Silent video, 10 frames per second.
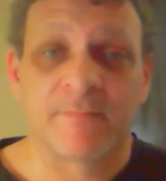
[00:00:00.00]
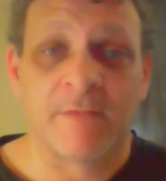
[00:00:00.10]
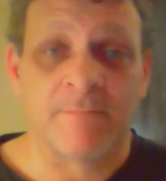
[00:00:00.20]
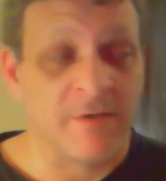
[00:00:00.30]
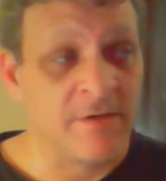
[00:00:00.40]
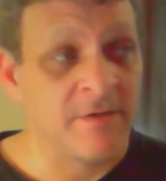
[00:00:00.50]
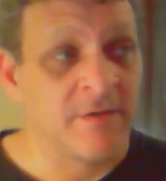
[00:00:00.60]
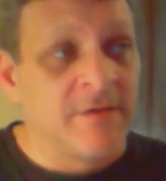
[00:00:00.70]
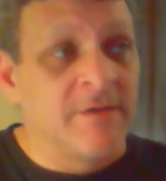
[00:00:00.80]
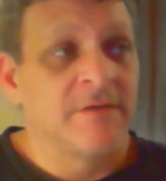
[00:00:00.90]
Being
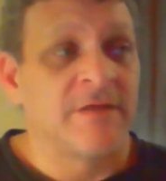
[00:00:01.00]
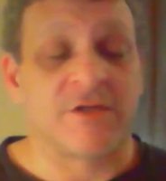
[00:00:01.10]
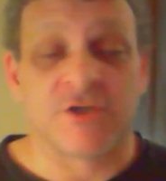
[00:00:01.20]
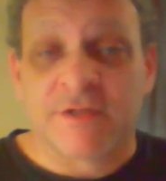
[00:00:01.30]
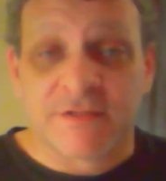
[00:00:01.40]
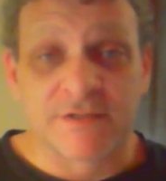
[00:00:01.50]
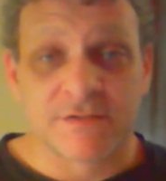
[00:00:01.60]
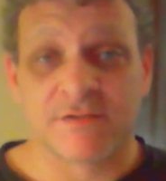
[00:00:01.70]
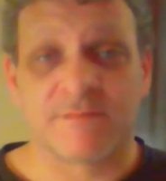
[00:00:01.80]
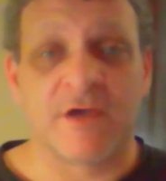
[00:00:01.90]
that
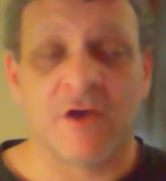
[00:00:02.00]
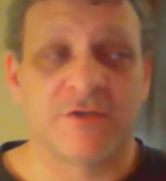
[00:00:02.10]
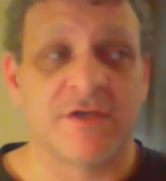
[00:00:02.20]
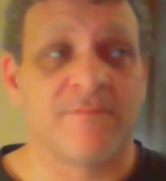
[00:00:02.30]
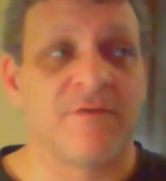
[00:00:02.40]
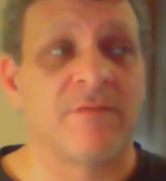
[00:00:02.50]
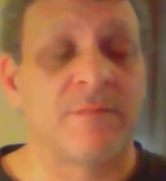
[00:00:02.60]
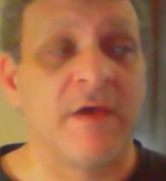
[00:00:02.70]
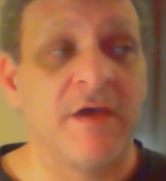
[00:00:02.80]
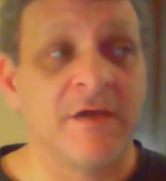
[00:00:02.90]
Genesis is my all-time favorite
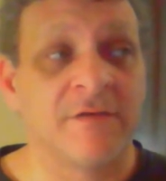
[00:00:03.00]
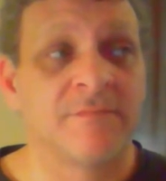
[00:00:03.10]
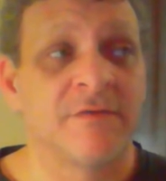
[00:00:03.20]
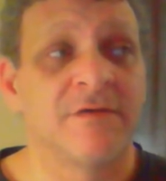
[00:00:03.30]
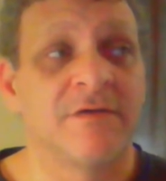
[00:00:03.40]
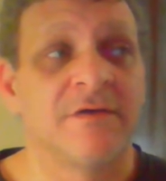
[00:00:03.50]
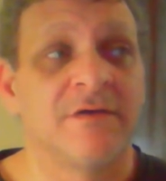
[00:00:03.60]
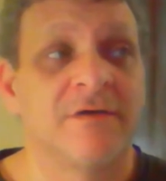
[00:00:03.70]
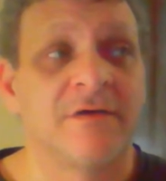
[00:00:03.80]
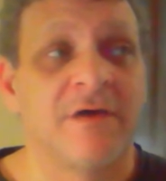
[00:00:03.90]
band,
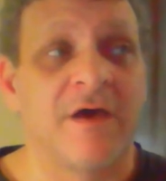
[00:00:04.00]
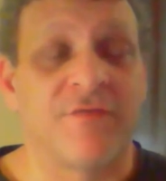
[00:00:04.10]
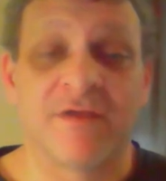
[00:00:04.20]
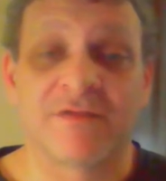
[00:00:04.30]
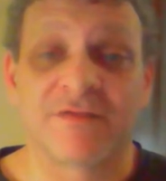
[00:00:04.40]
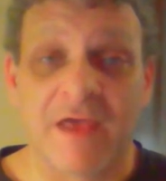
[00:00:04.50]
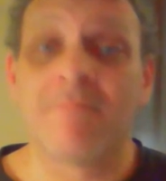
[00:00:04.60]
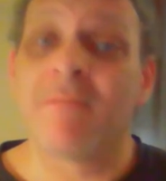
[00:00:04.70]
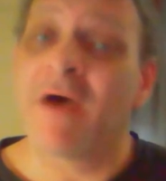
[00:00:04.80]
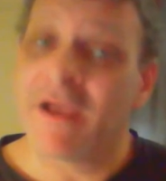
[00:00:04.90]
I think that
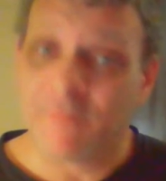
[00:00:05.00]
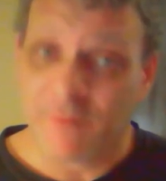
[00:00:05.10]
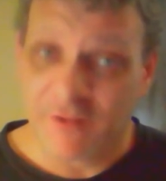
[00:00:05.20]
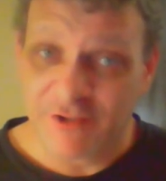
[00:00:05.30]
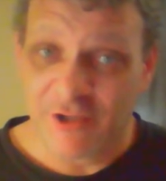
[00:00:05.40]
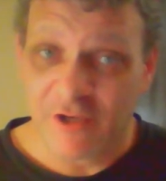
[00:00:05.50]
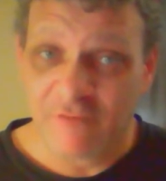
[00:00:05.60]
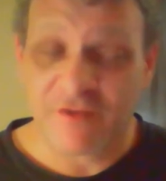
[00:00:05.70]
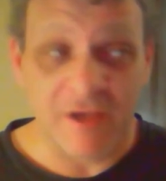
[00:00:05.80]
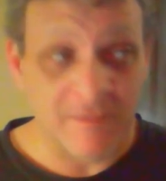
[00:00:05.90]
my opinion
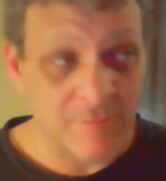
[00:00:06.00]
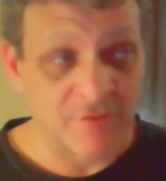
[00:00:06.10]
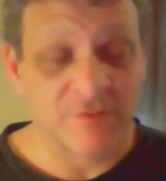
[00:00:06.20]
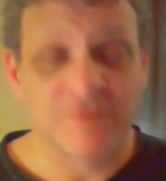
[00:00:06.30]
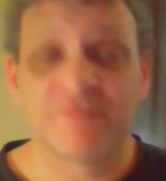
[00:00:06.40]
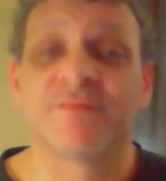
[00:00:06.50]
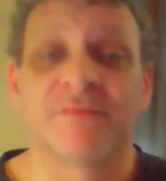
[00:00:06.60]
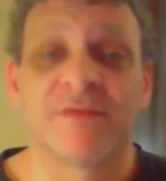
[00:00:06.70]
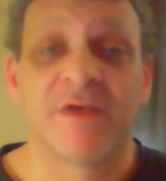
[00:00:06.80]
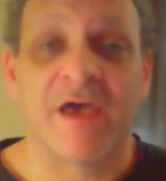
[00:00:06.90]
of Gabriel
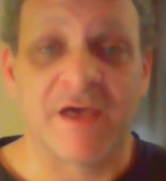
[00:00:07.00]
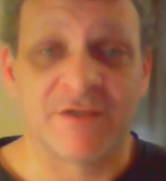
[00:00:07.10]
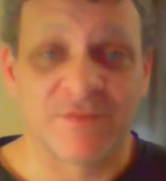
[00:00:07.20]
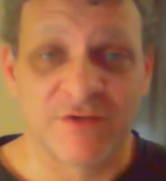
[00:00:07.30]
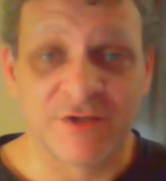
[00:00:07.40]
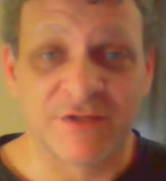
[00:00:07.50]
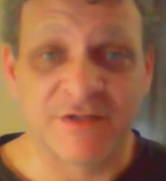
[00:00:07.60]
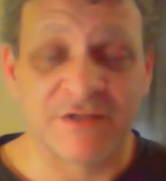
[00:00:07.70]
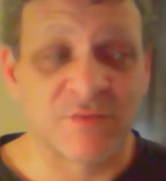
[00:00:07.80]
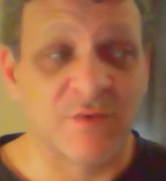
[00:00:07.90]
has
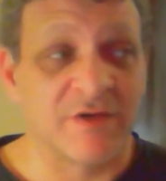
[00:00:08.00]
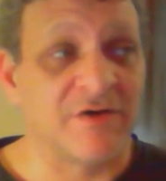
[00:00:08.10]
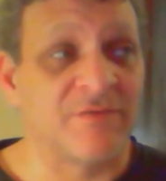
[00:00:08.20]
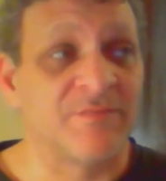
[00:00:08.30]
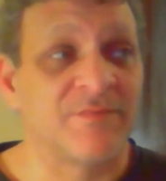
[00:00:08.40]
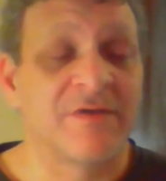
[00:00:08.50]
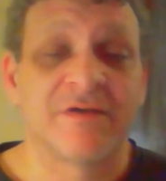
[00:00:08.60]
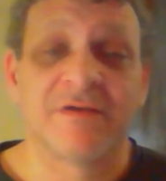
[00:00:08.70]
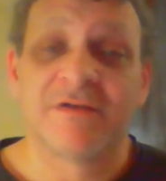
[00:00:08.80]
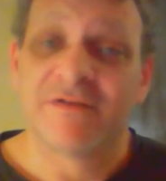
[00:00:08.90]
validity as well.
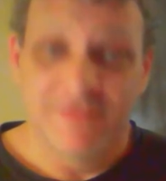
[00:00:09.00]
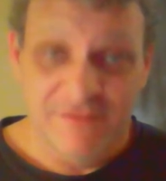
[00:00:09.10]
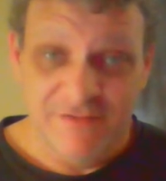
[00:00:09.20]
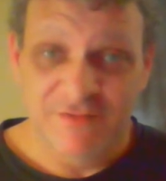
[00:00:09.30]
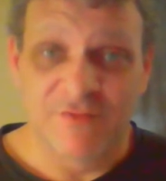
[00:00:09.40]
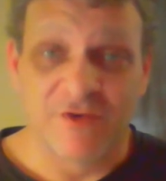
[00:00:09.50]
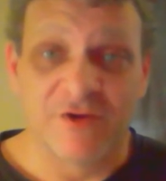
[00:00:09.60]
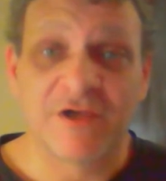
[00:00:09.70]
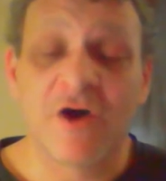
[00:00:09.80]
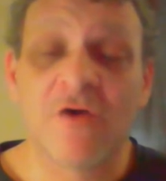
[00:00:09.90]
So there
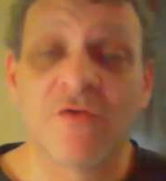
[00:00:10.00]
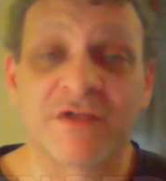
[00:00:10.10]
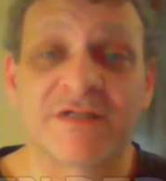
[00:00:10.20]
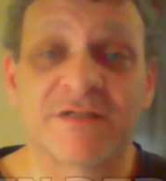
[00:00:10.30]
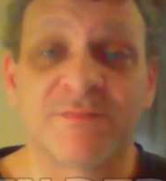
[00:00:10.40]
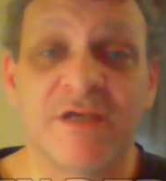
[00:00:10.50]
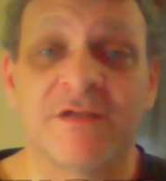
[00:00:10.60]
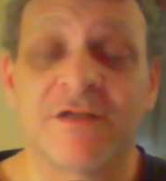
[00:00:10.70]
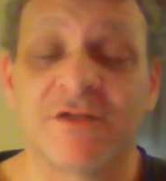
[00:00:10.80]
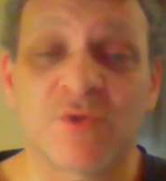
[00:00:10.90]
you go. This has
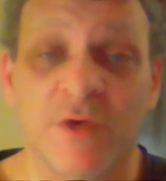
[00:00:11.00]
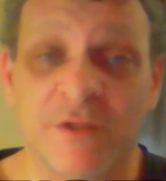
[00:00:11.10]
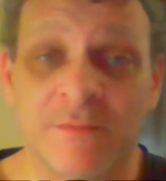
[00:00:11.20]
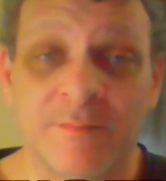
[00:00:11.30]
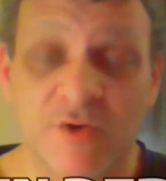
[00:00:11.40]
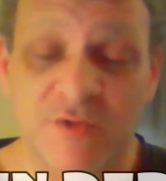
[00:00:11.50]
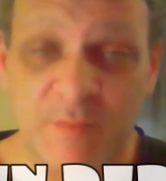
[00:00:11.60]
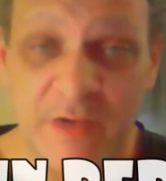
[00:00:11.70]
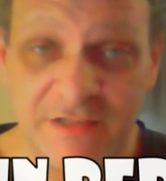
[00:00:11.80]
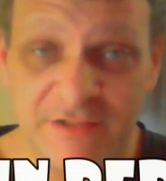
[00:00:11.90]
been Twin
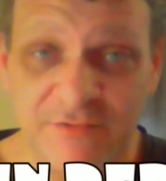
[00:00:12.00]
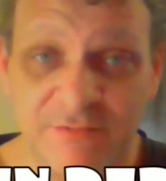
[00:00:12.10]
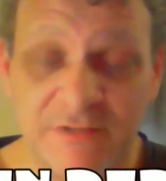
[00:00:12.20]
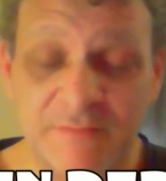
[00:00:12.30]
Perspective.